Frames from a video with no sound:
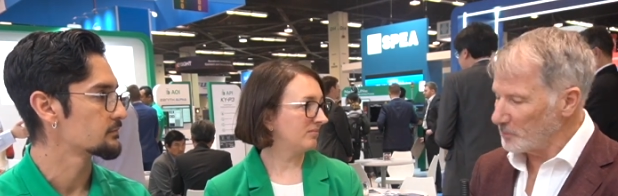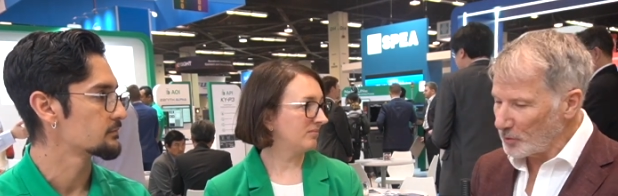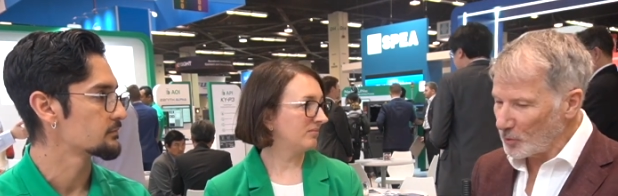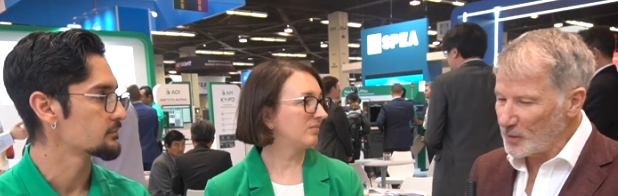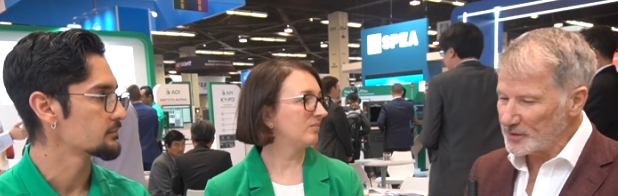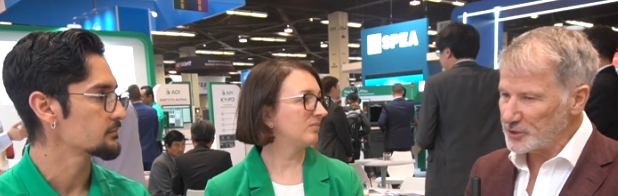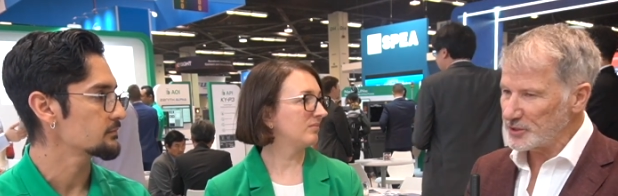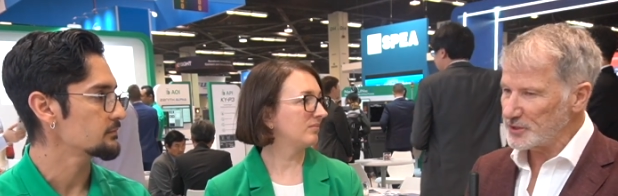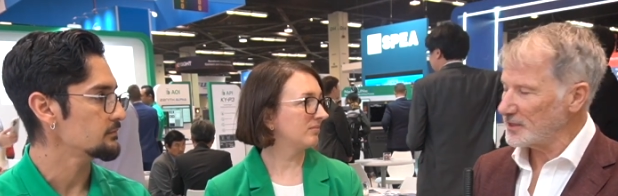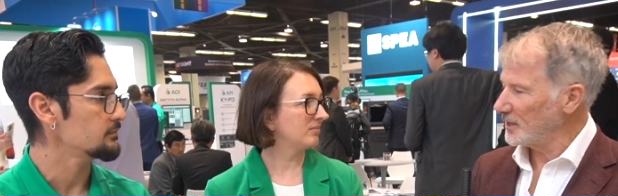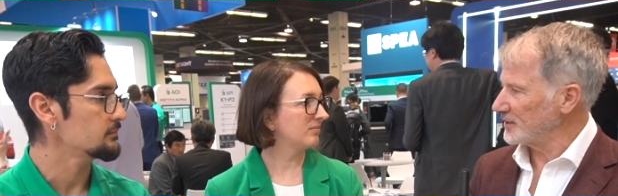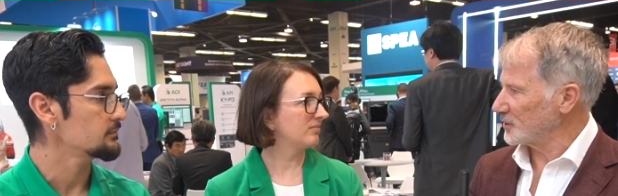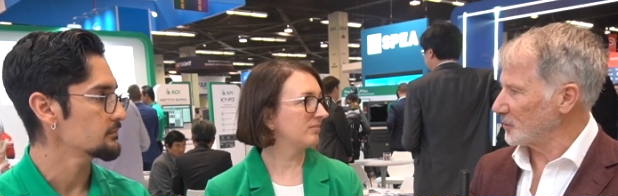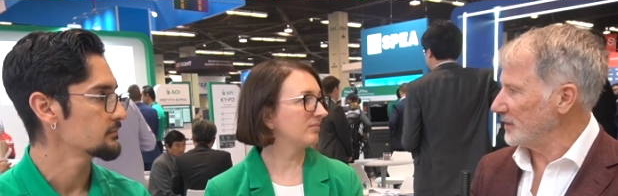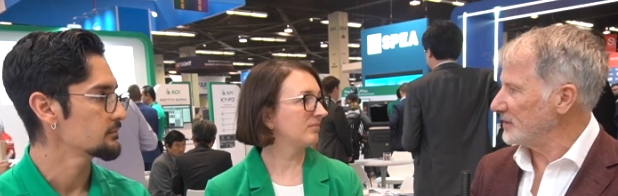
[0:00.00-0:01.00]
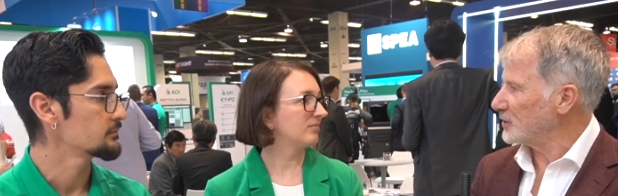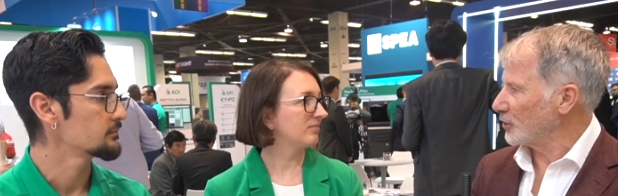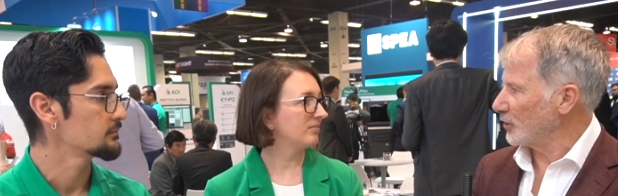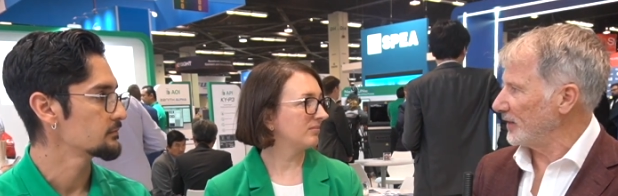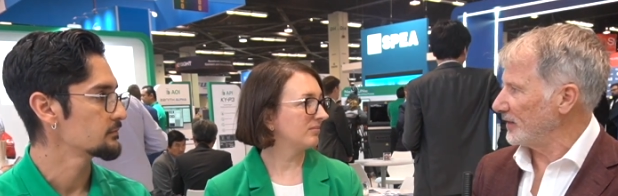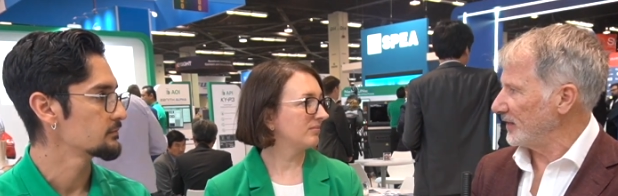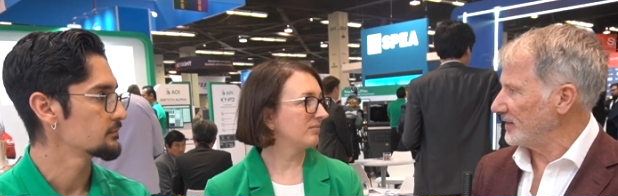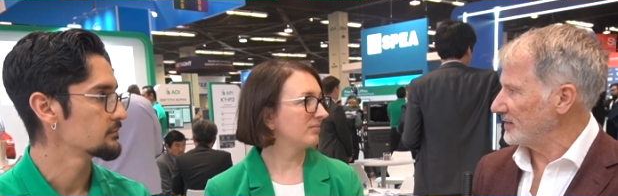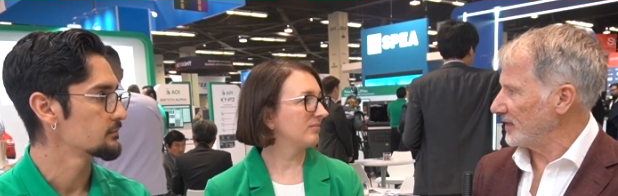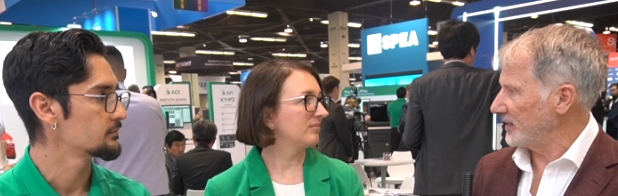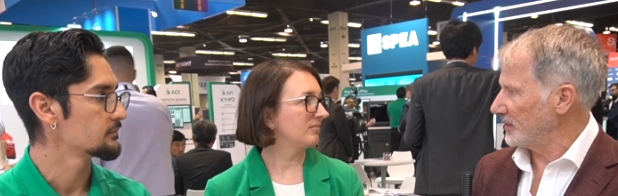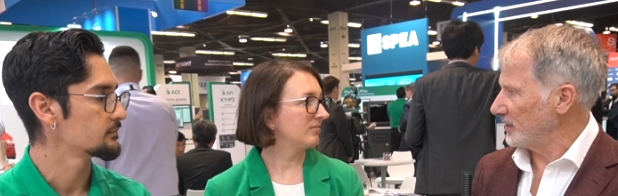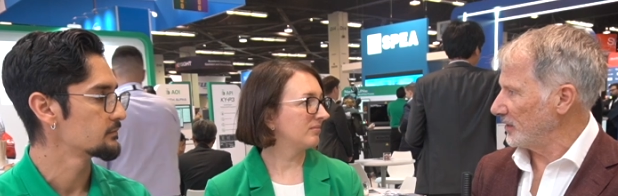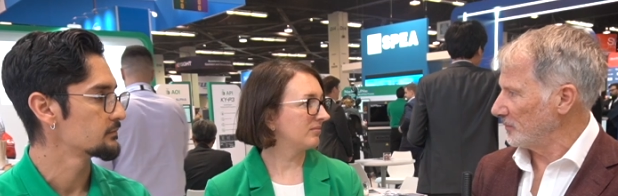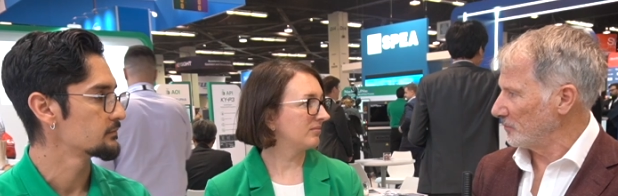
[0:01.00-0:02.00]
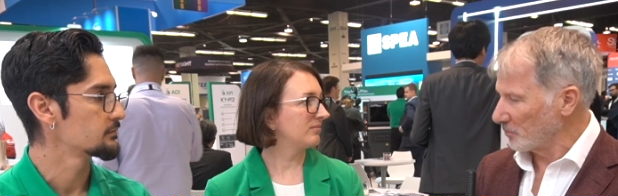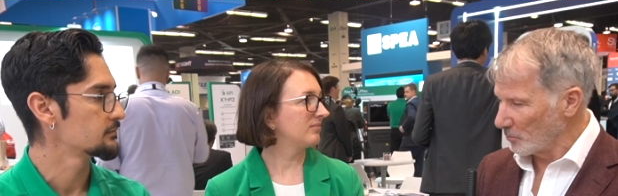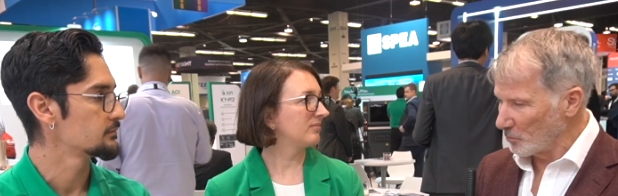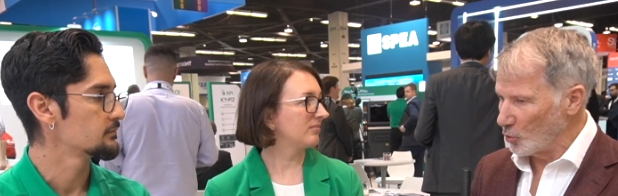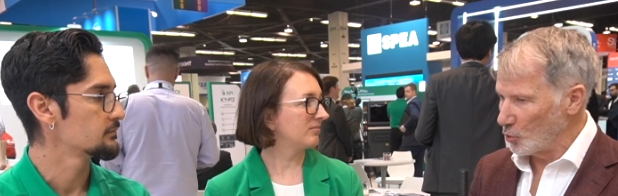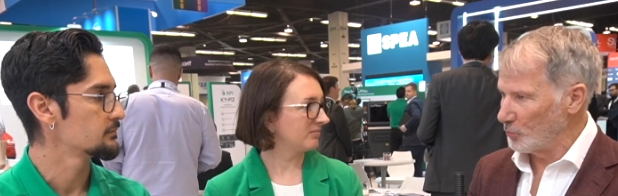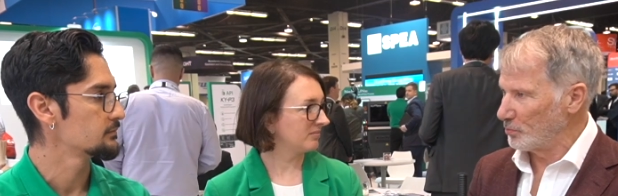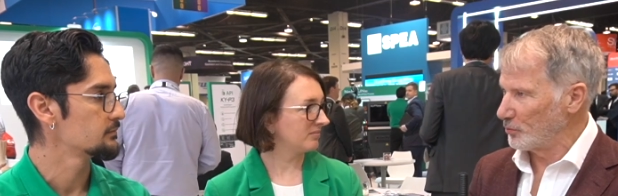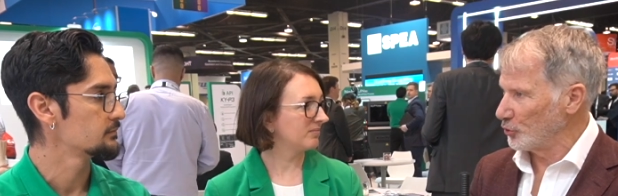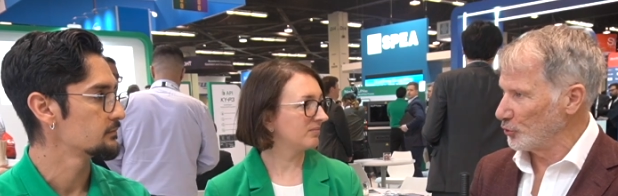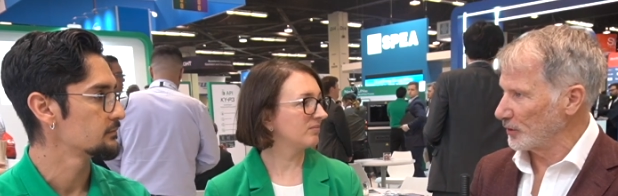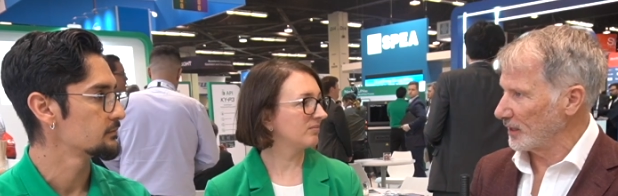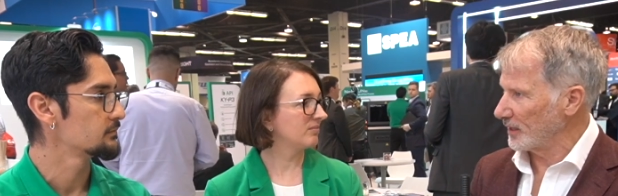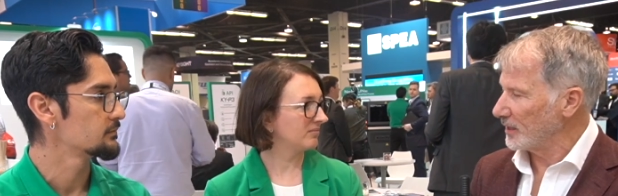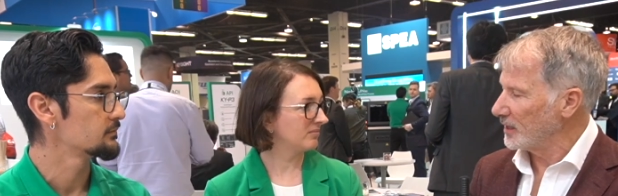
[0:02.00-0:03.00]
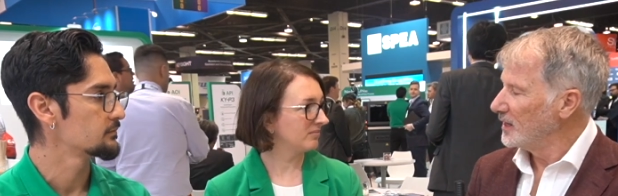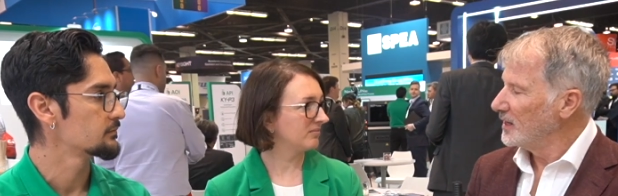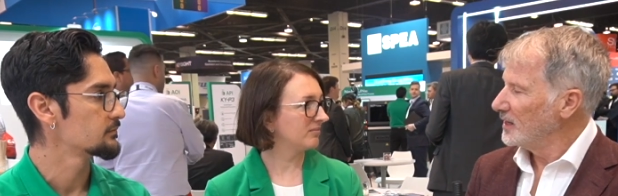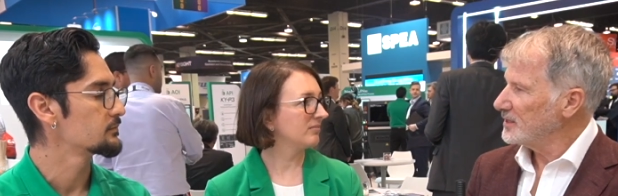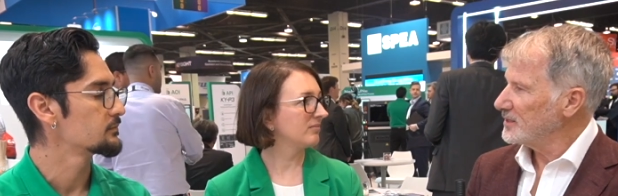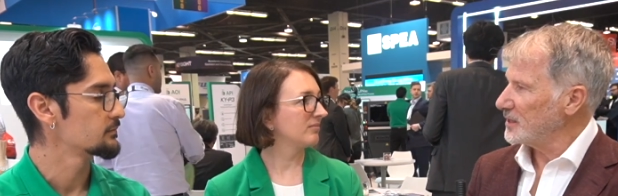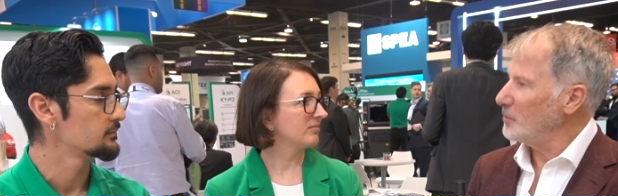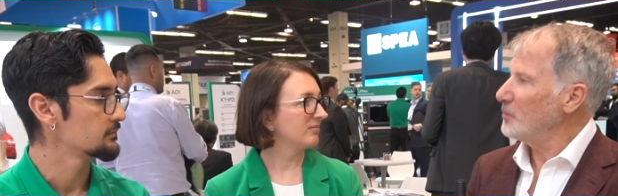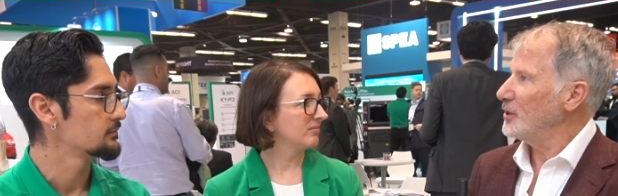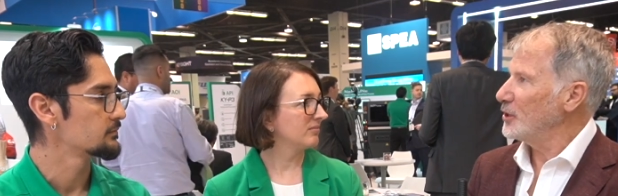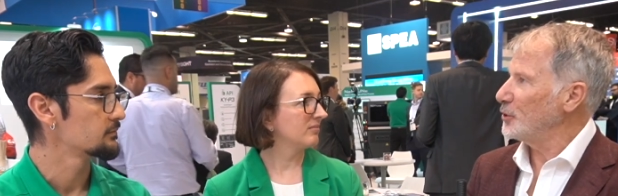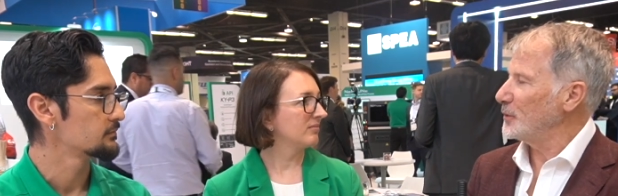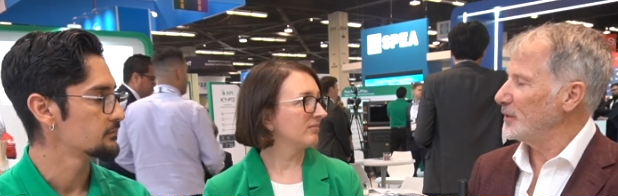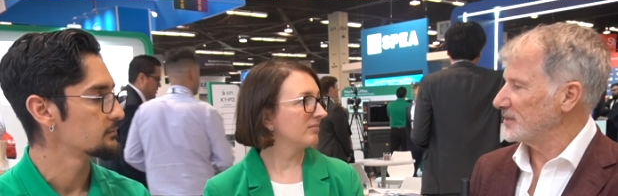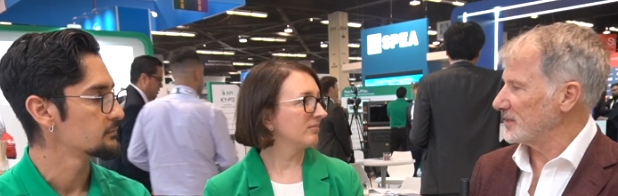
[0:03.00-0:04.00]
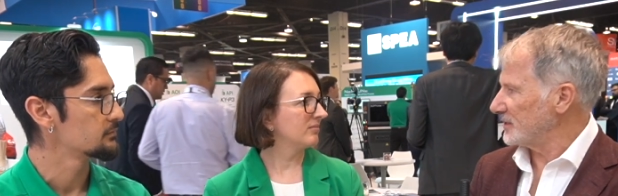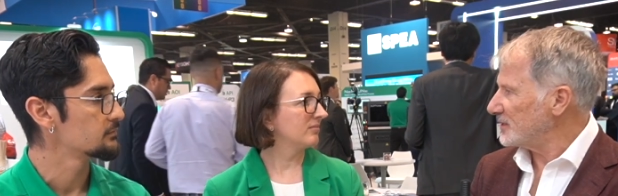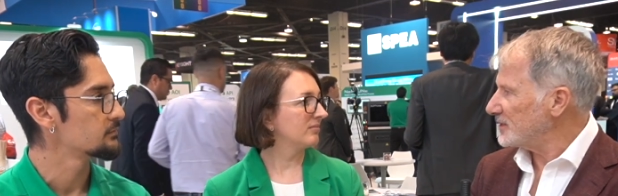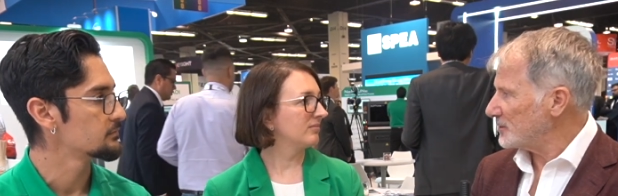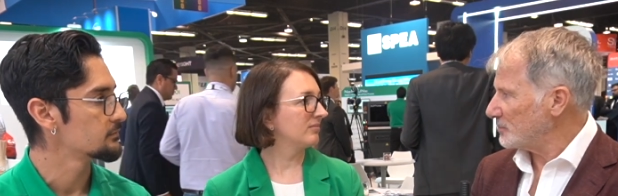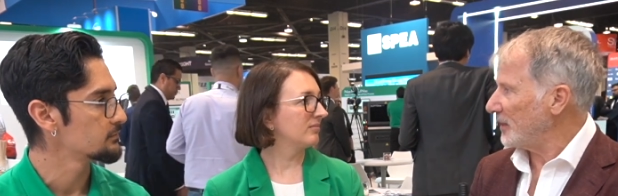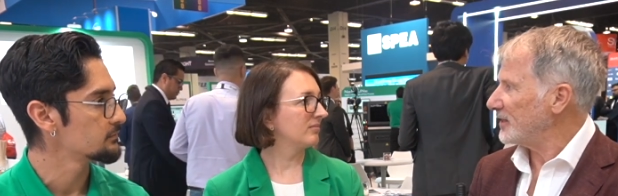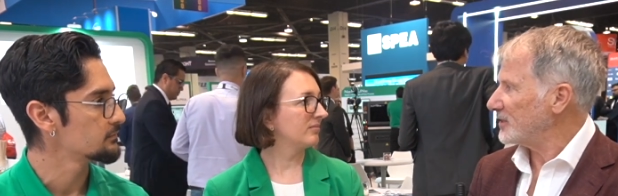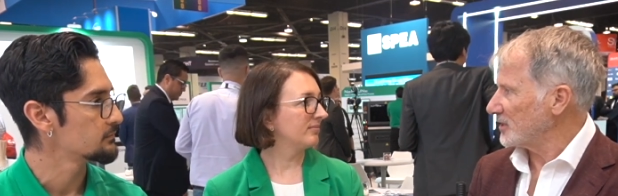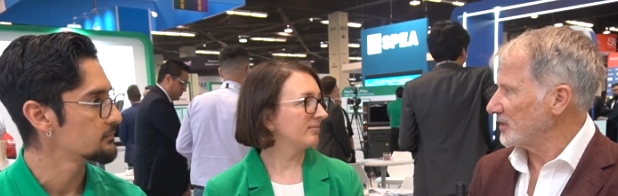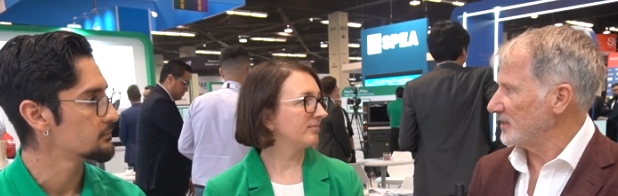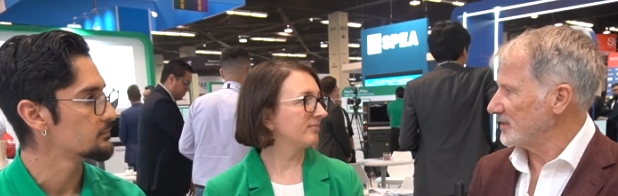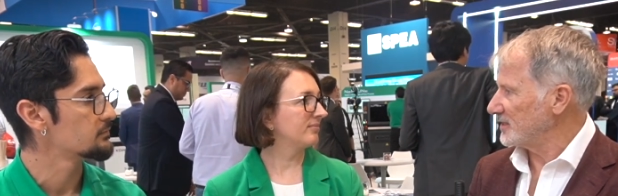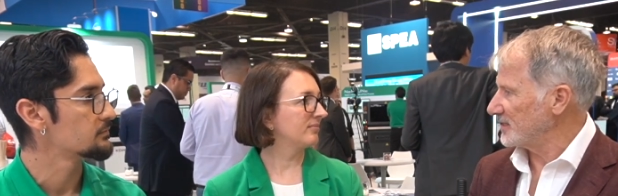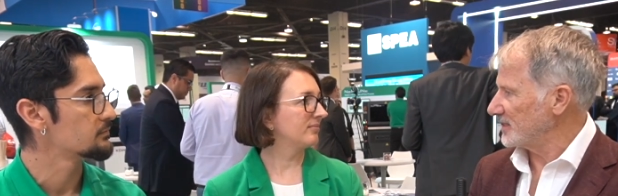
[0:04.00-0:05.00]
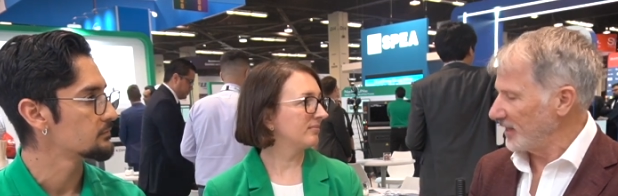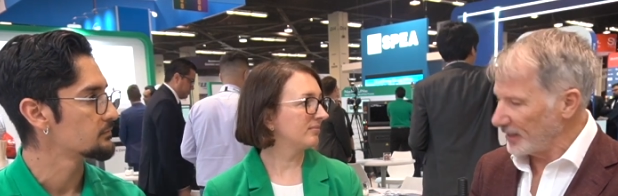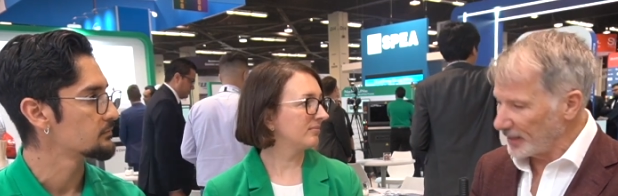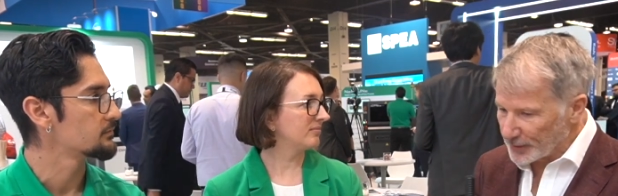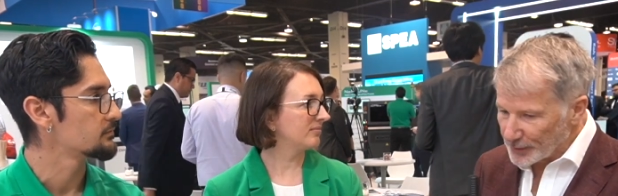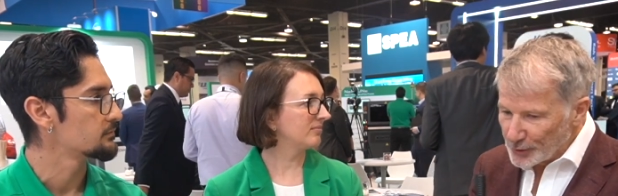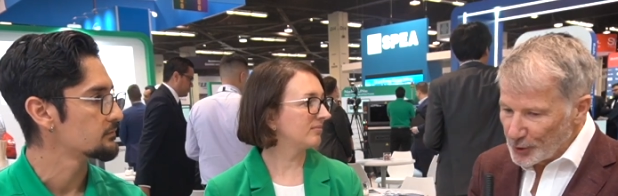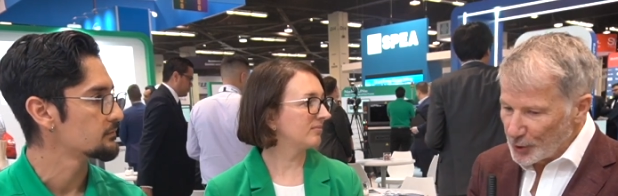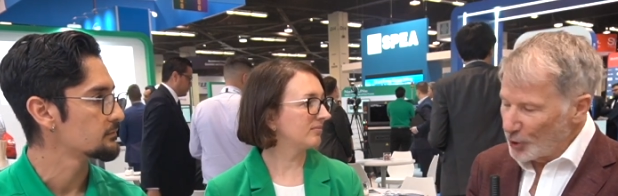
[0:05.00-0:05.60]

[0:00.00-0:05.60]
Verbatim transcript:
Speaker 1: But once you start to integrate that data more broadly, someone who is a specialist in